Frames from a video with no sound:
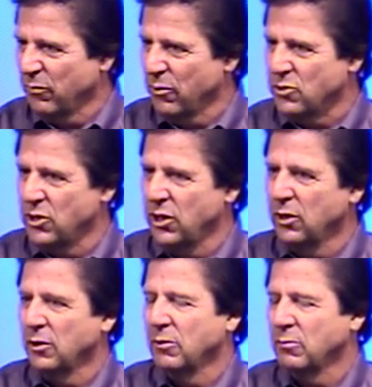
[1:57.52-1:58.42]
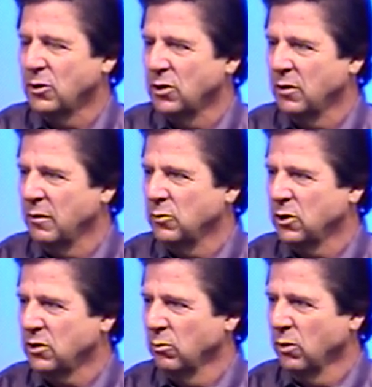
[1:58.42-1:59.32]
to first year, it was, just, it was
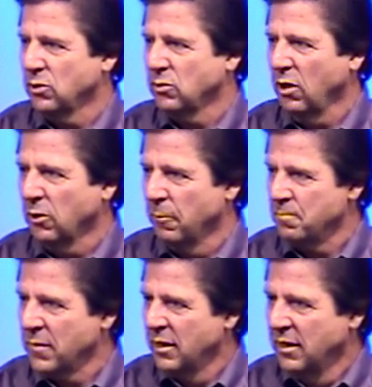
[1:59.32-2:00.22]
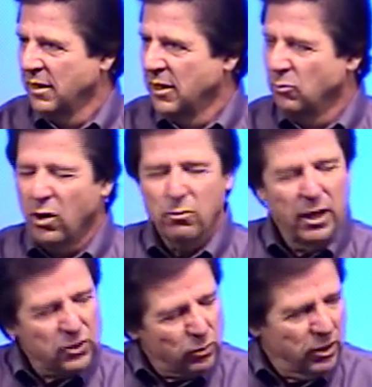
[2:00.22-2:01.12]
just a real struggle. The more I
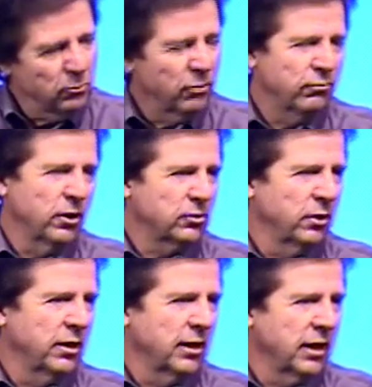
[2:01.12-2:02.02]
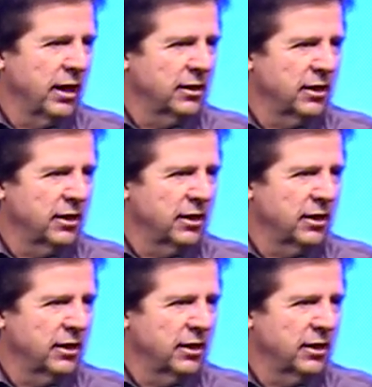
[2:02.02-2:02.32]
wrestled with it, the more frustrated I got.